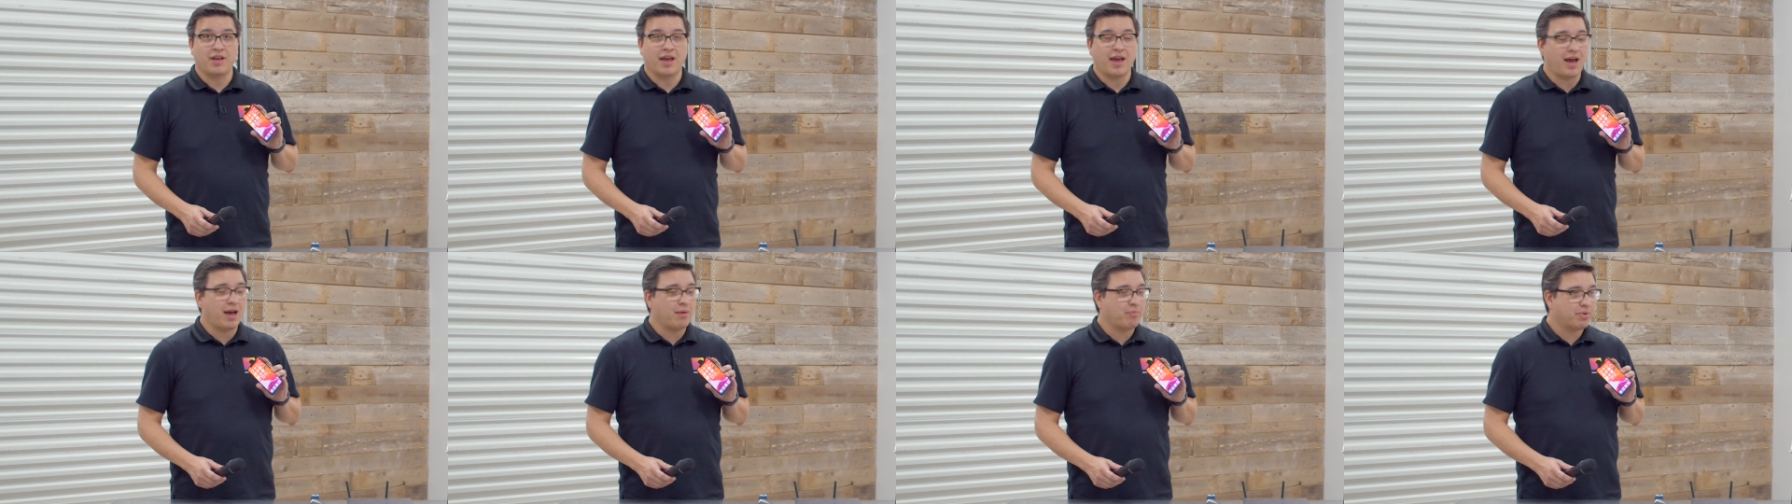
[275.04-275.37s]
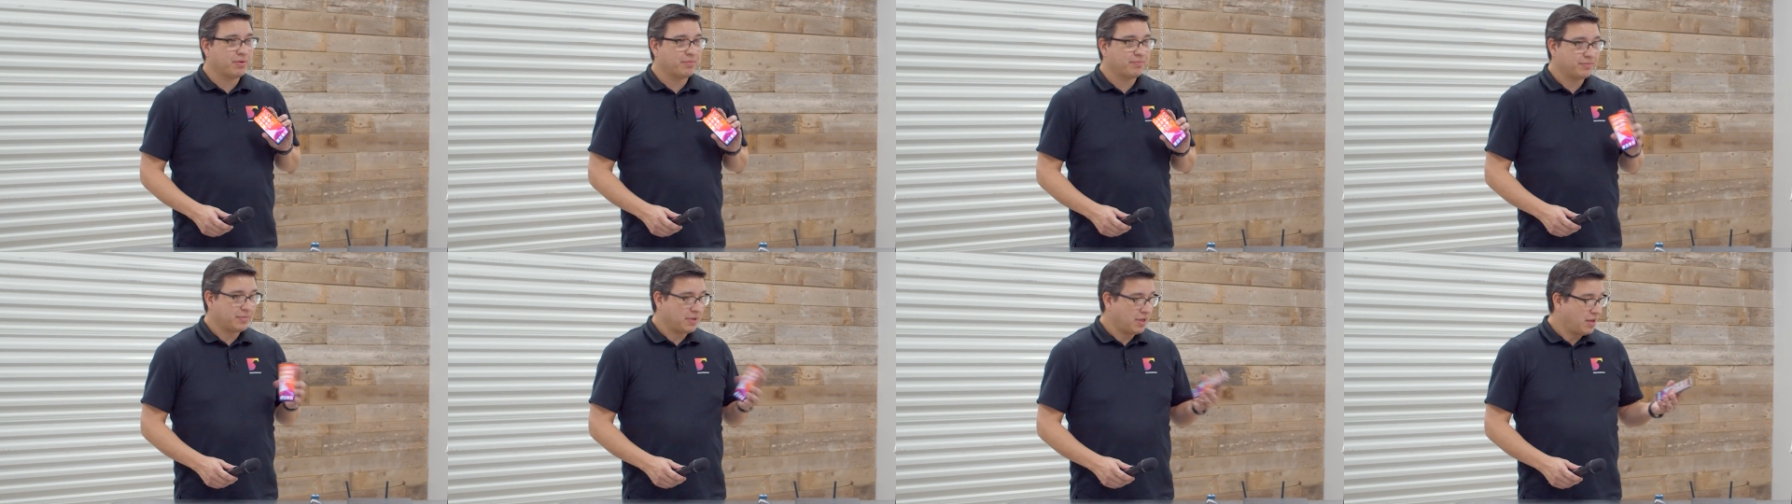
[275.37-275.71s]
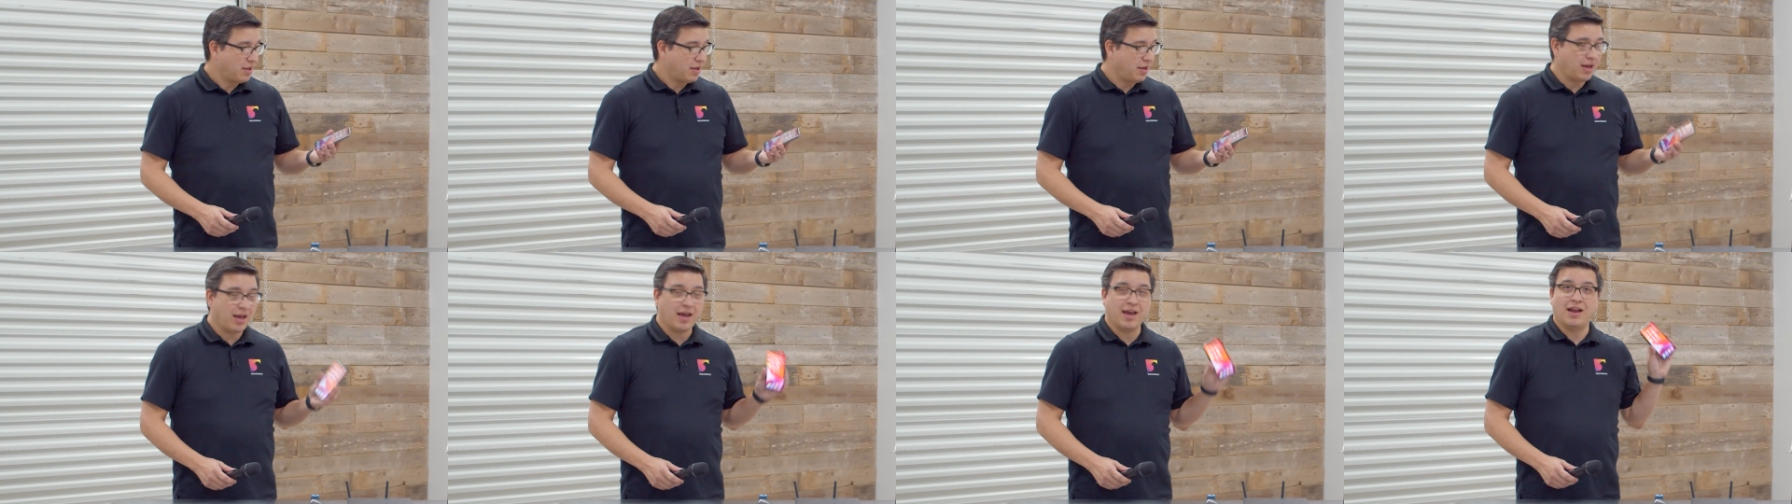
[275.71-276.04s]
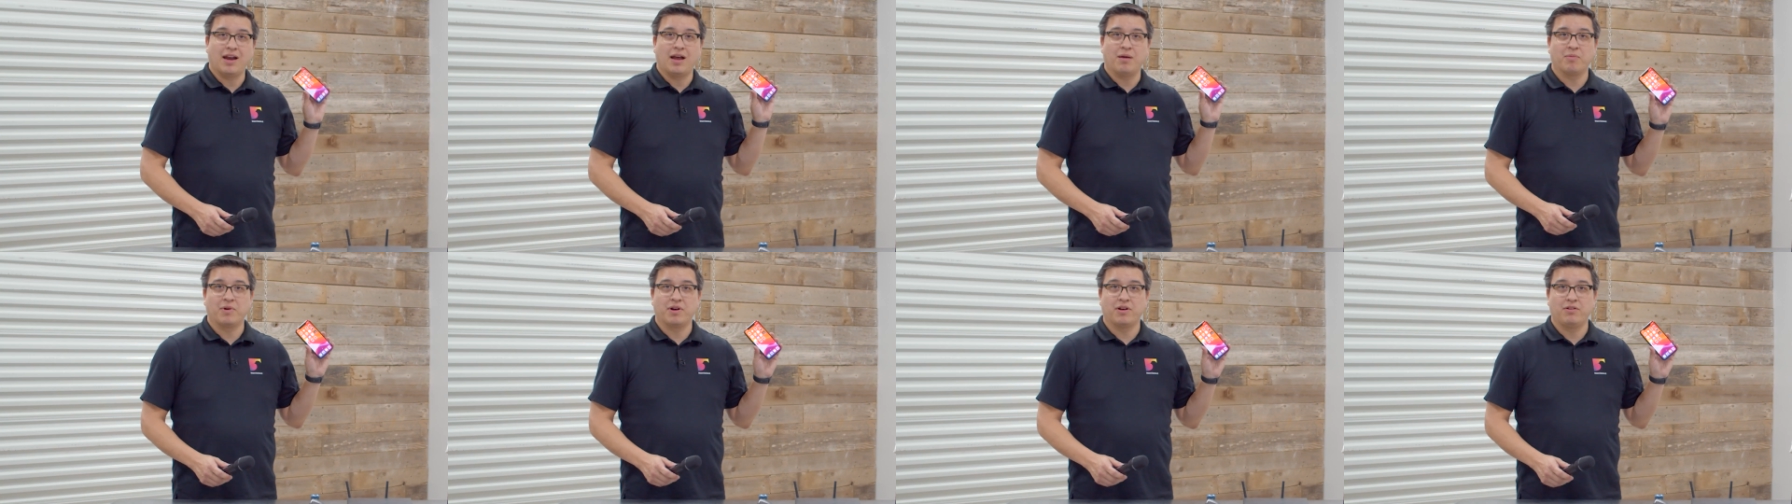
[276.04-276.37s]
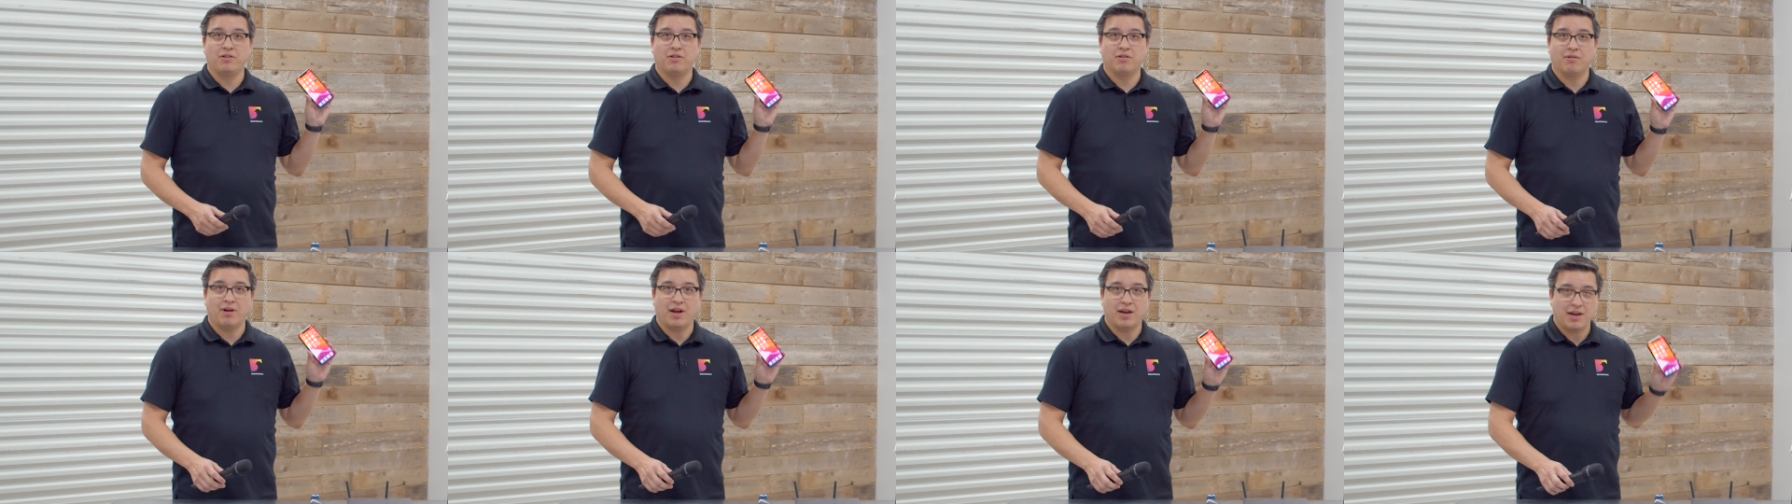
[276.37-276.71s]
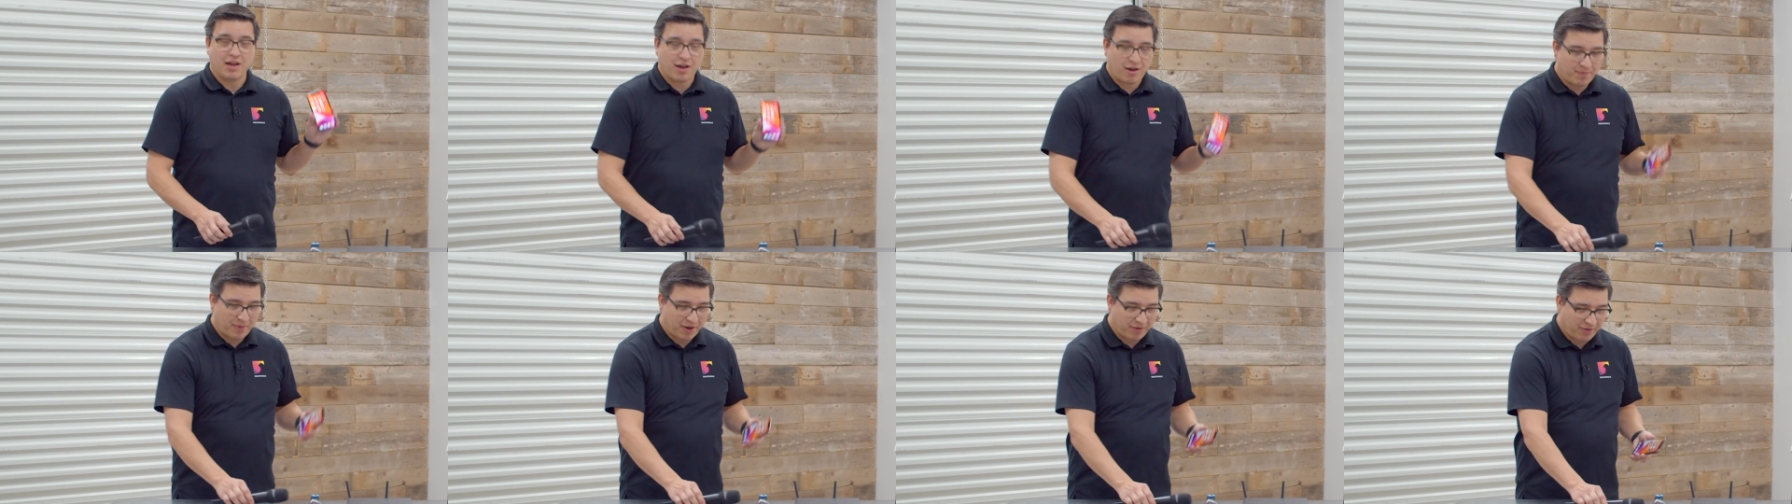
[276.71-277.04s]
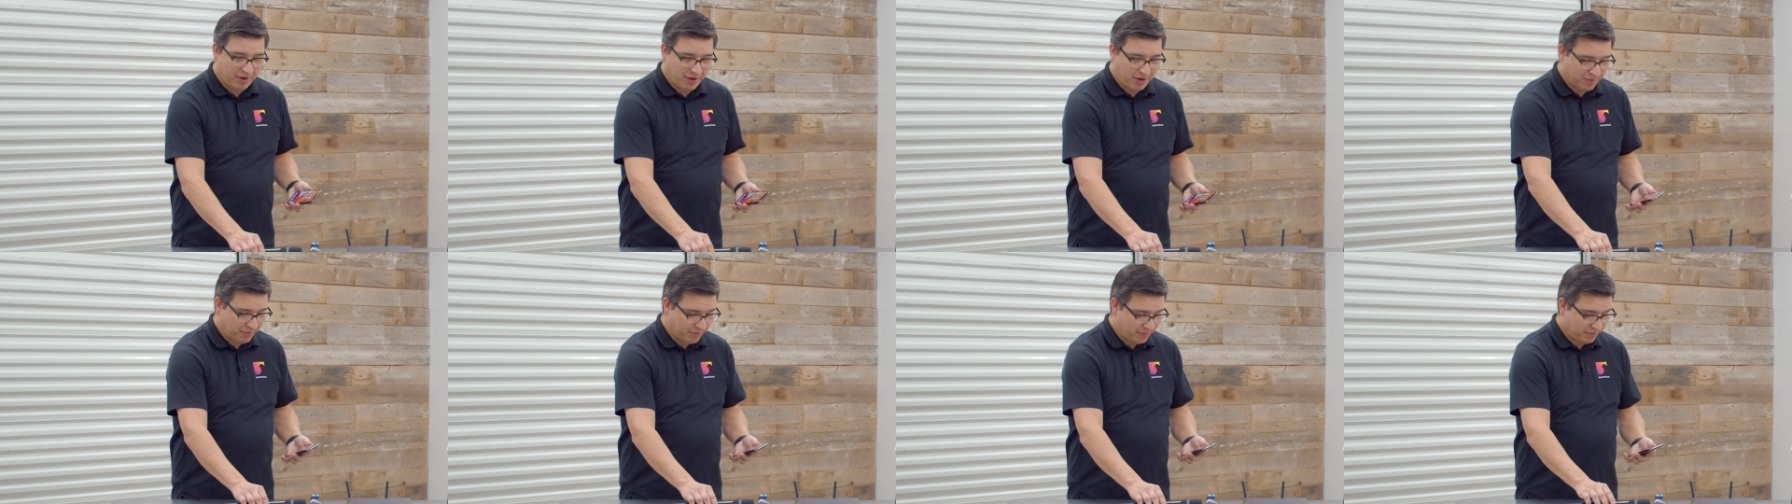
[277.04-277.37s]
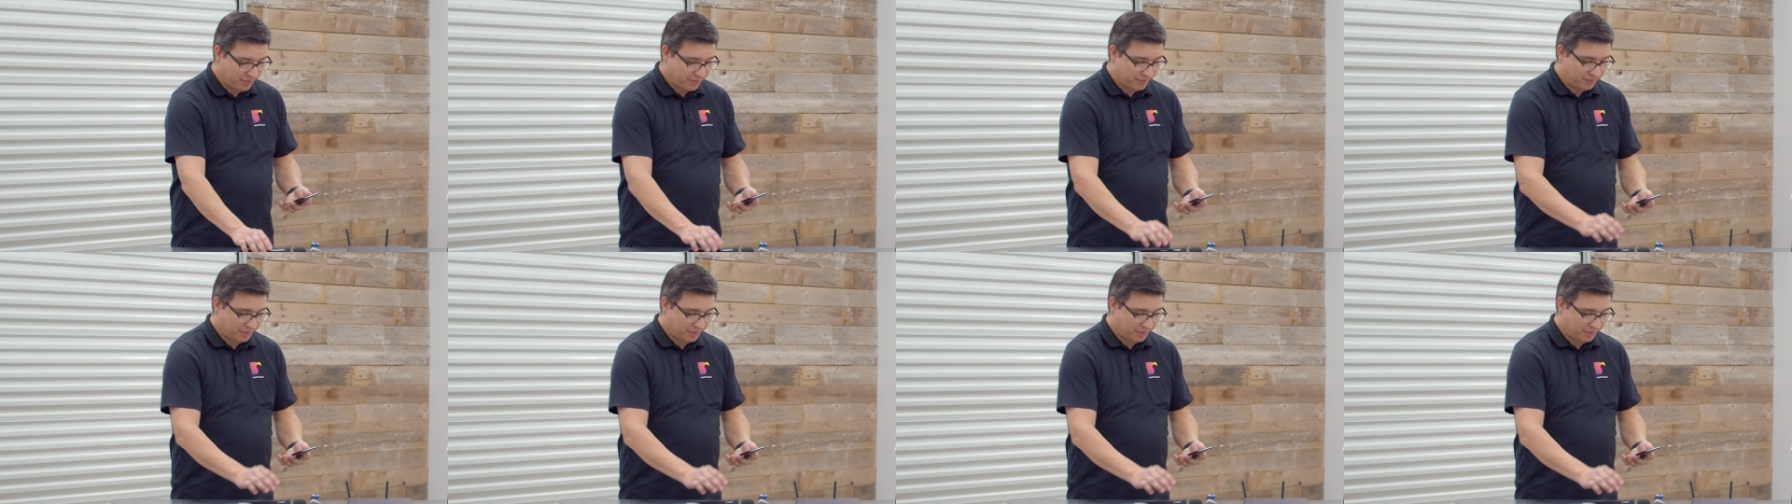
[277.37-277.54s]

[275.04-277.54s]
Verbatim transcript: the app, and I'm gonna do it right now on my phone.